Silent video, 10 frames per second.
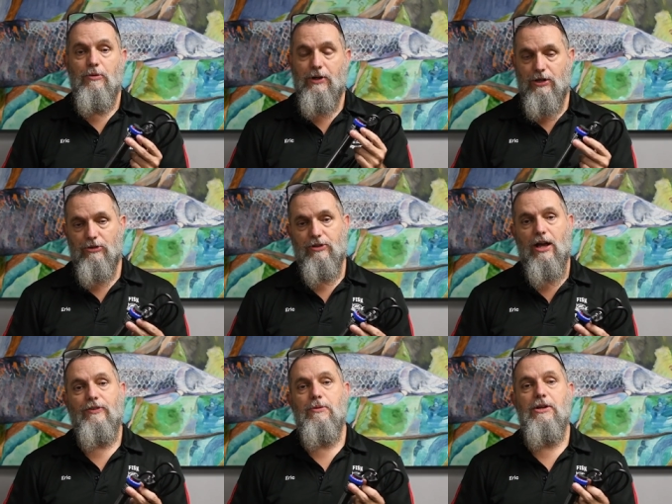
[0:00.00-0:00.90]
When it goes
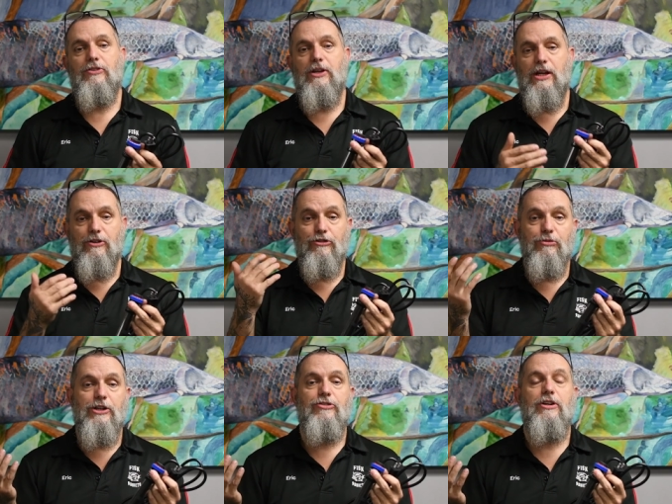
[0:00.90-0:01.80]
off, that means the heater has
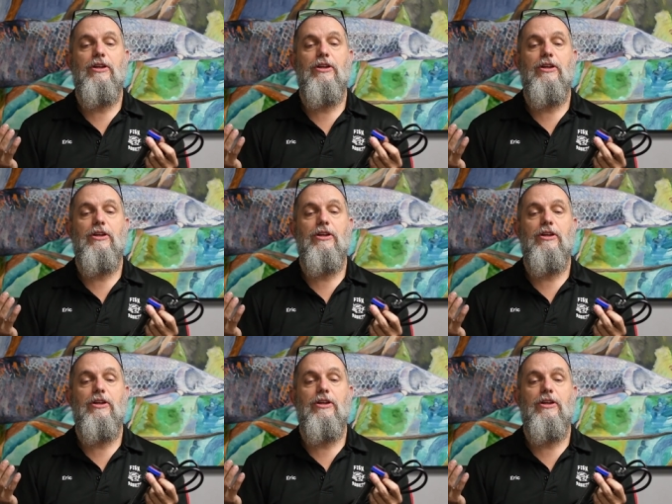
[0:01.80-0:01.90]
reached